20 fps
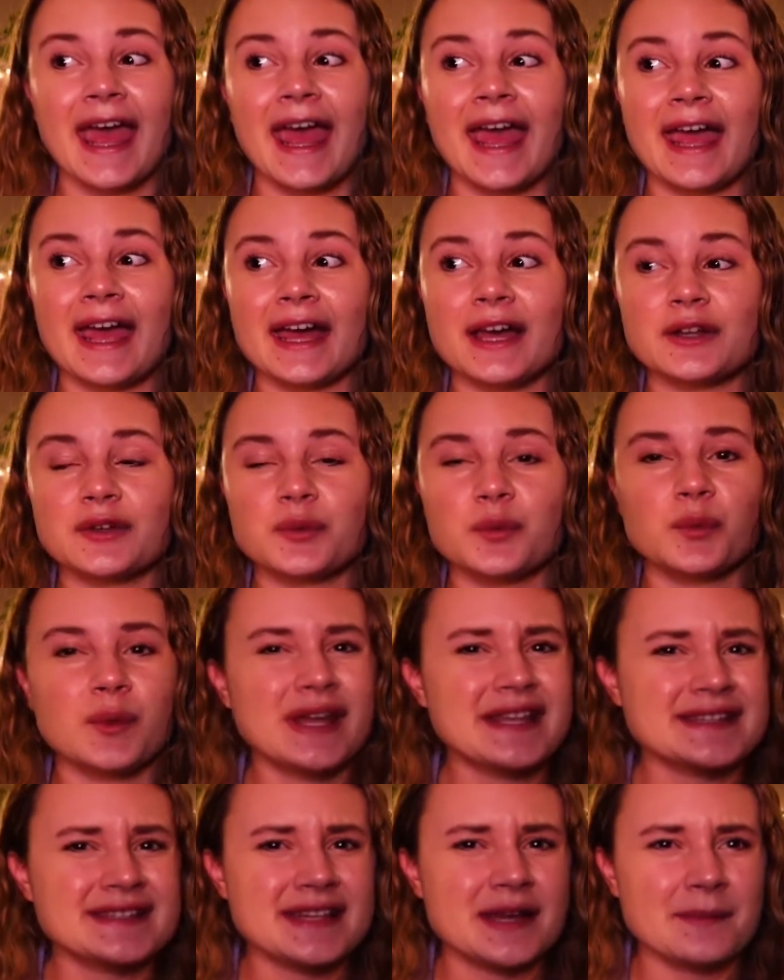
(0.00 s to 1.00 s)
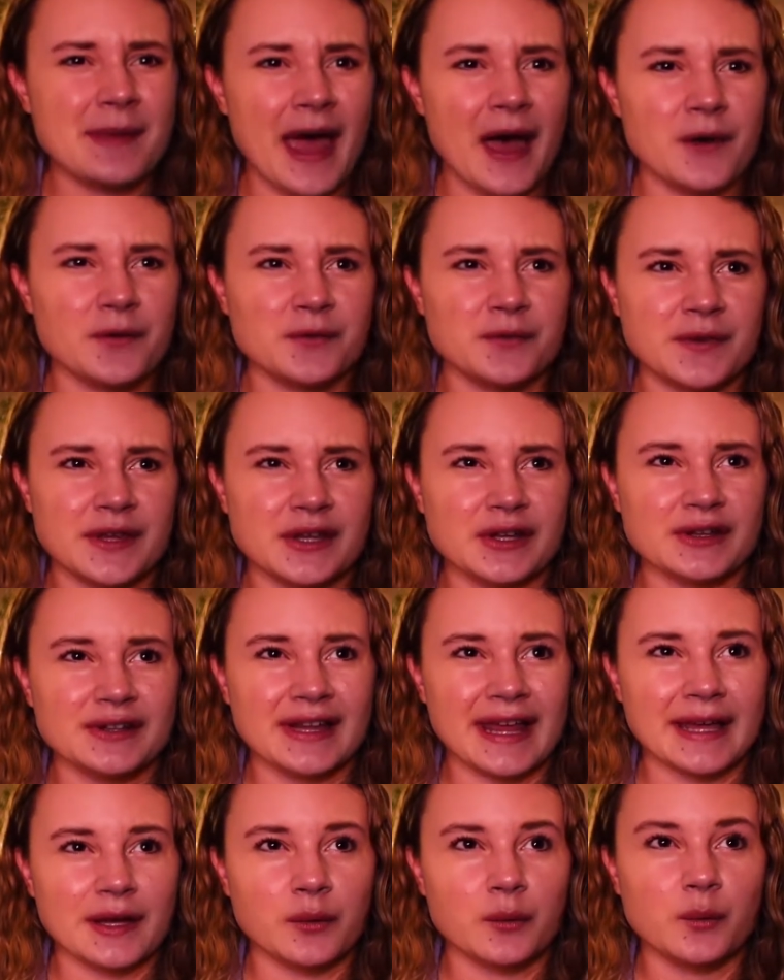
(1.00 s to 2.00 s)
And we somehow feel
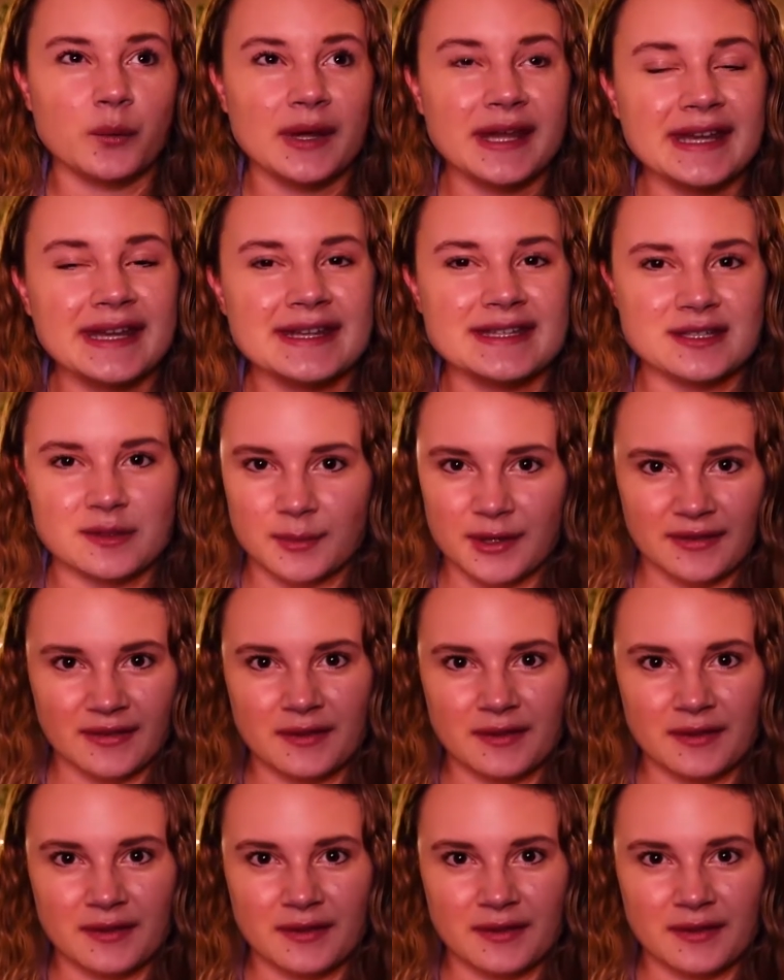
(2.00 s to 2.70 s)
like we need to be